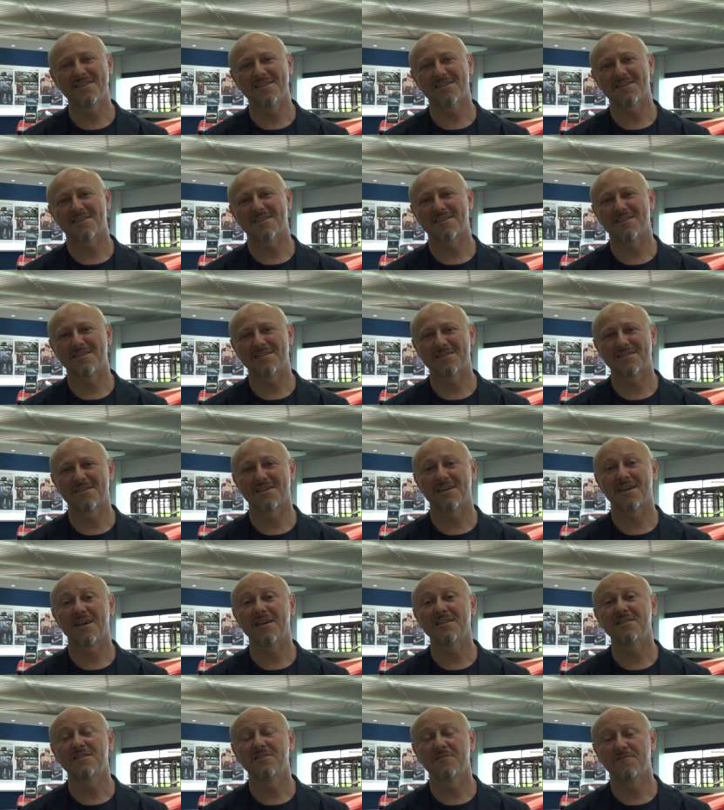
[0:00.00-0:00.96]
year is the
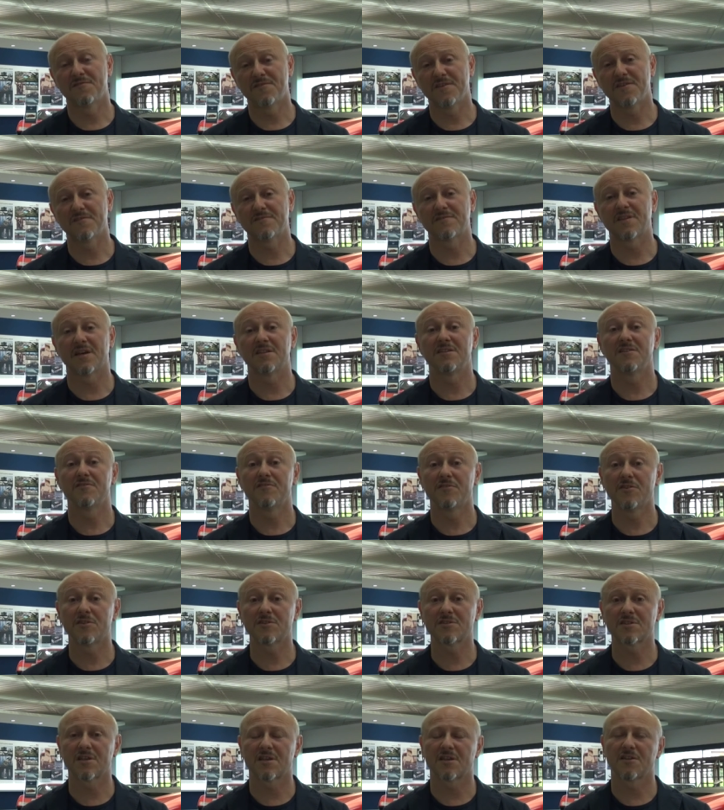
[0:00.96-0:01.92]
85th
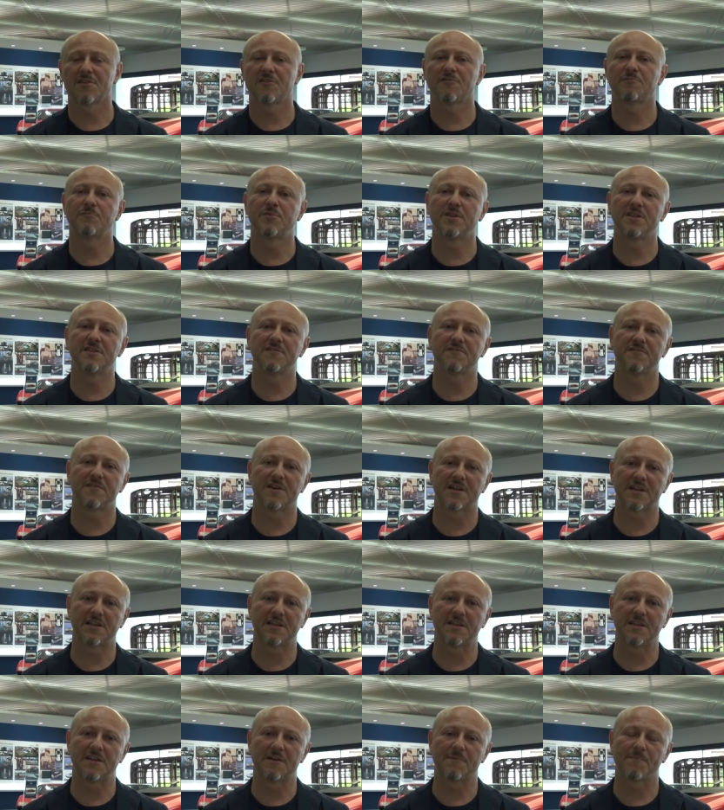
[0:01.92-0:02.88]
anniversary of
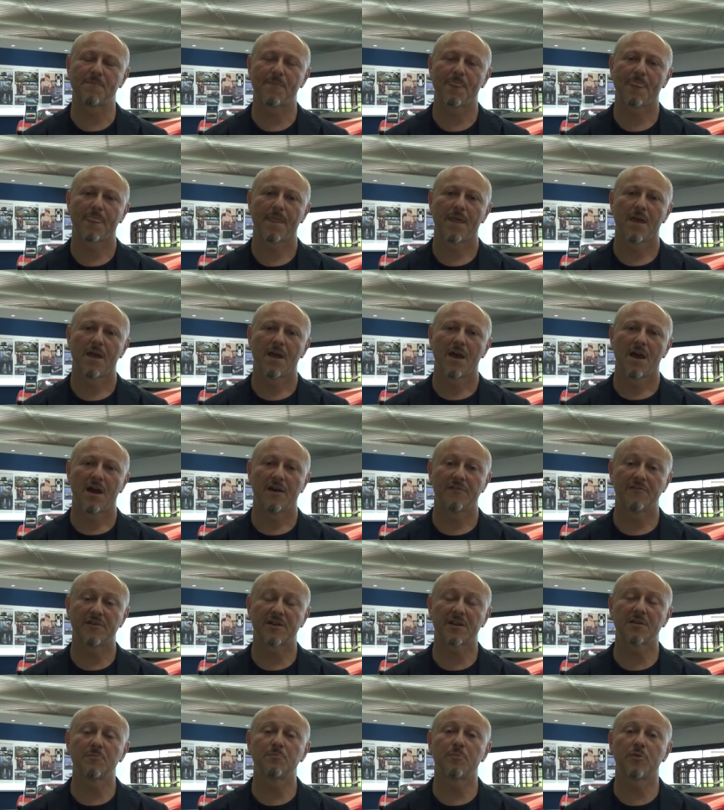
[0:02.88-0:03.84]
Pininfarina, a
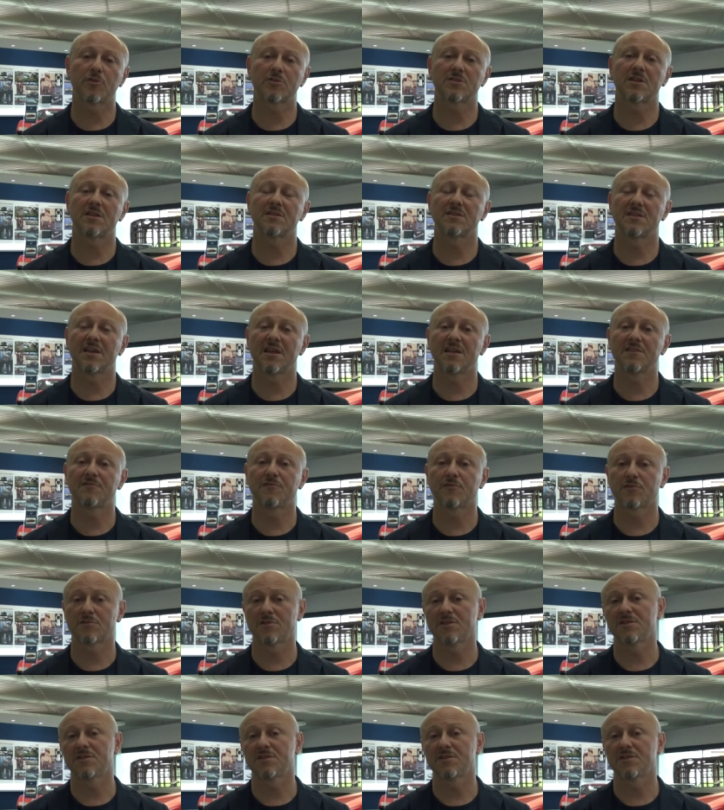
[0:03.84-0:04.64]
very important date for